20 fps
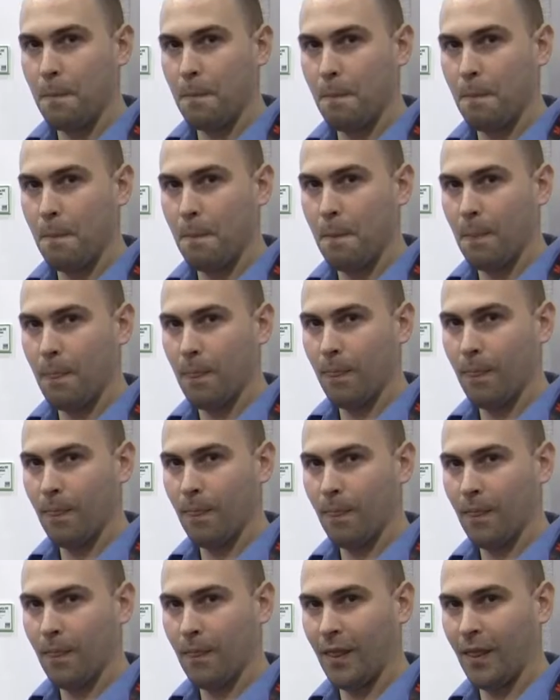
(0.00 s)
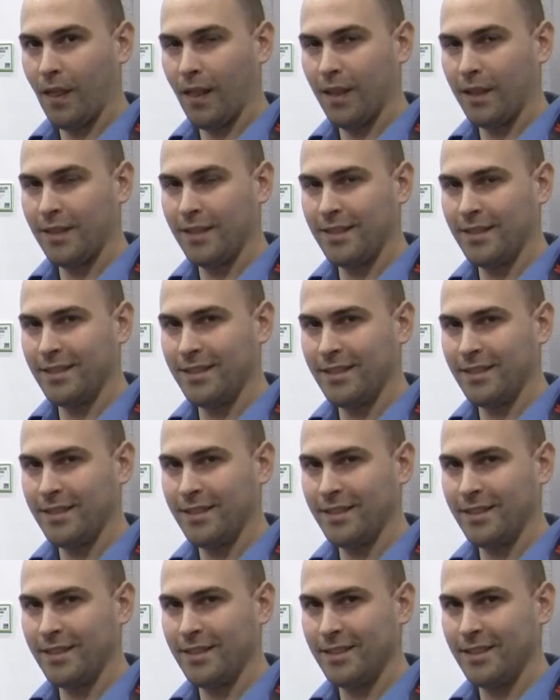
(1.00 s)

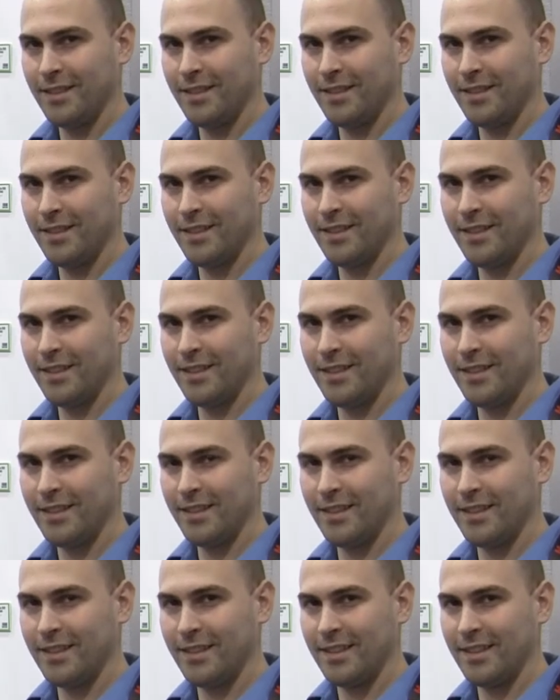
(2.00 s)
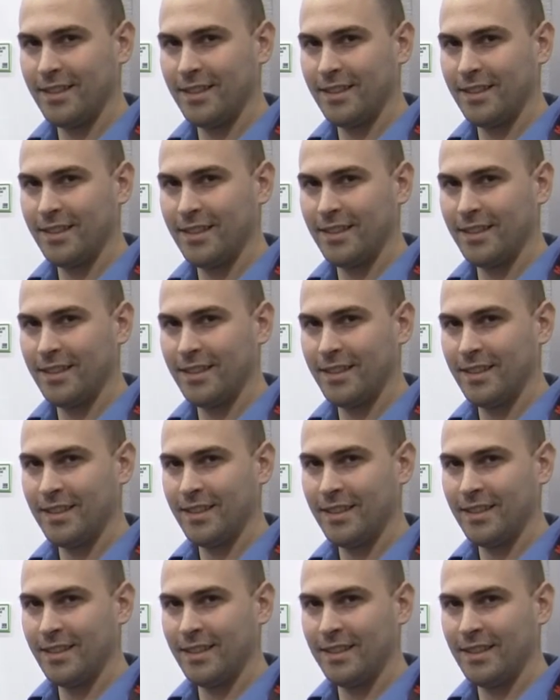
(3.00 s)

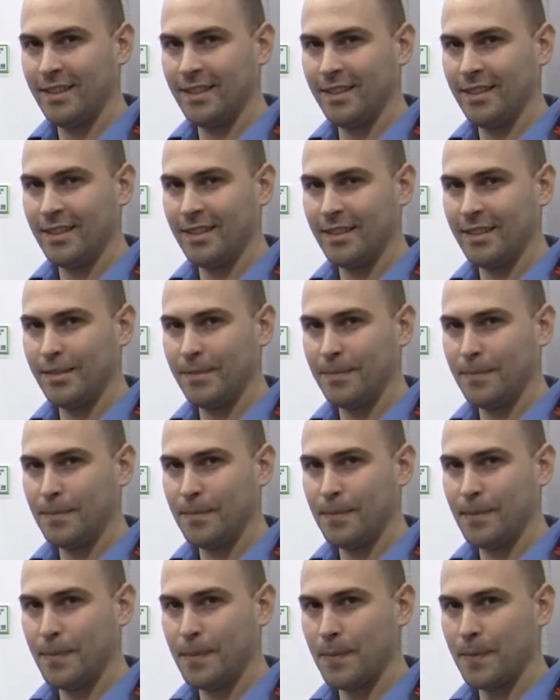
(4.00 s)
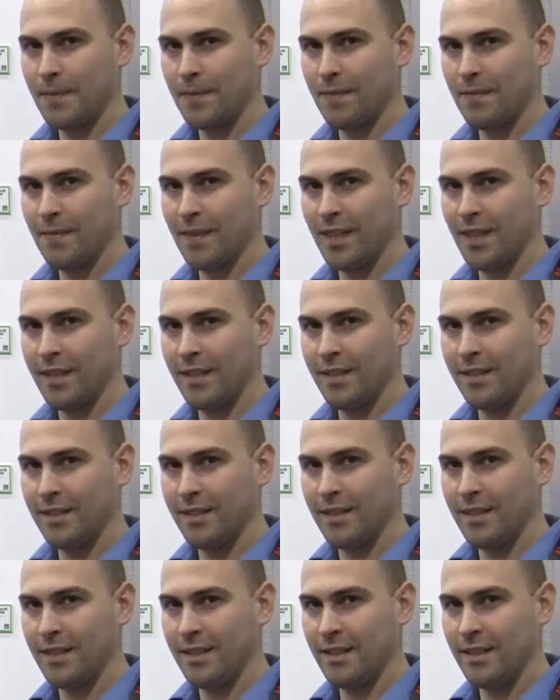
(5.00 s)

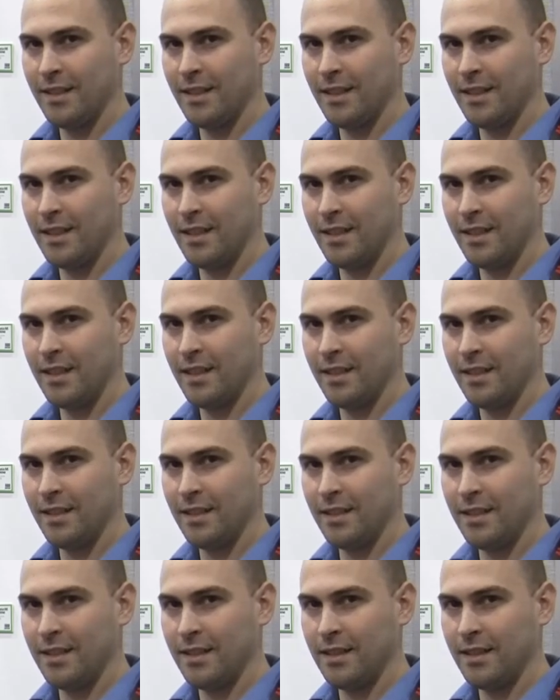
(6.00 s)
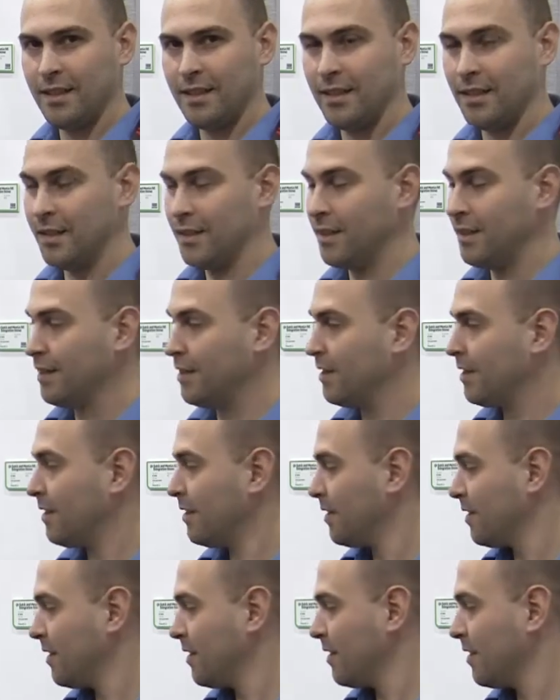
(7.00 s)
(not speaking)